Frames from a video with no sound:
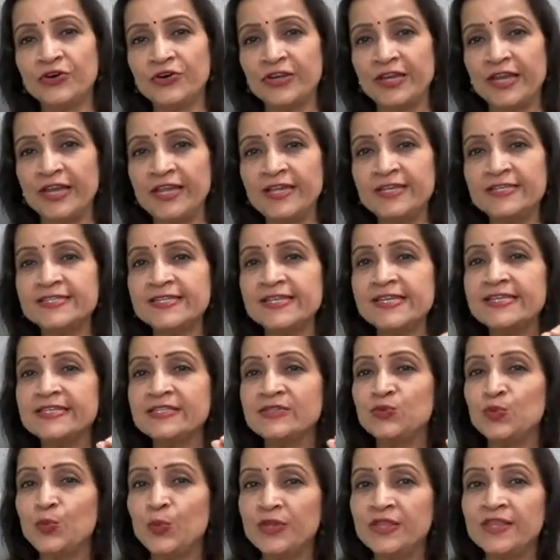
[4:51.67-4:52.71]
earnings
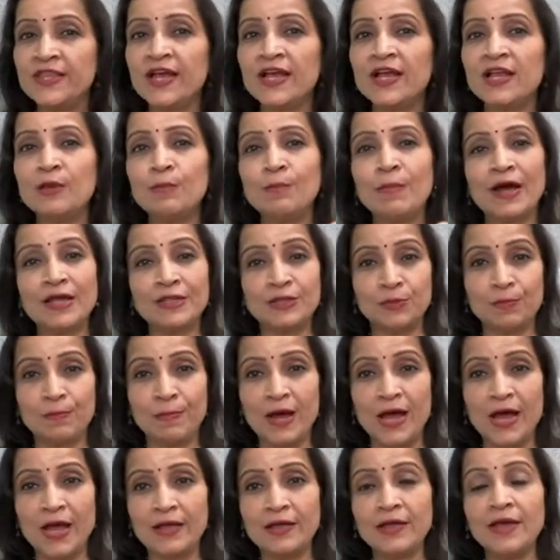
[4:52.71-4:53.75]
is withheld by the
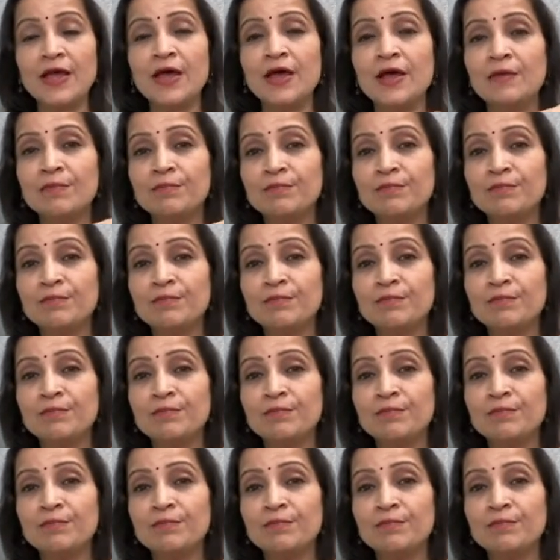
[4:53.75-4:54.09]
bank